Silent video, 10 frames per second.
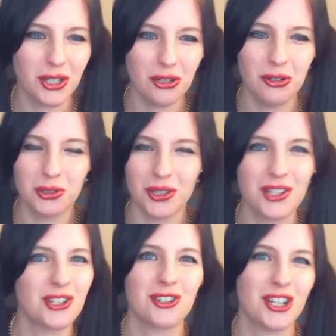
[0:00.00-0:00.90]
to Google
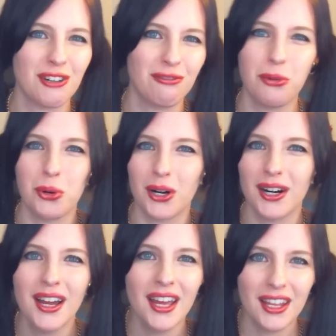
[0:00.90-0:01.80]
and searching
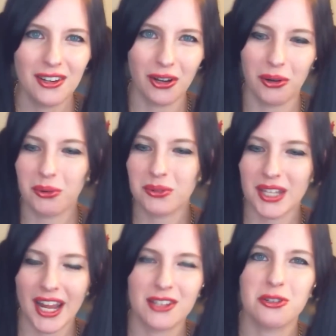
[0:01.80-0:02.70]
for,
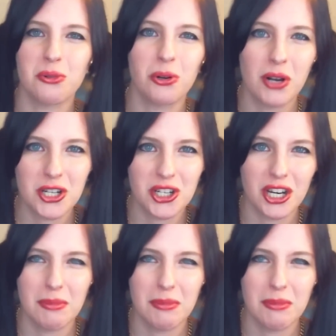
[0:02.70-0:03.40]
the answer to a question.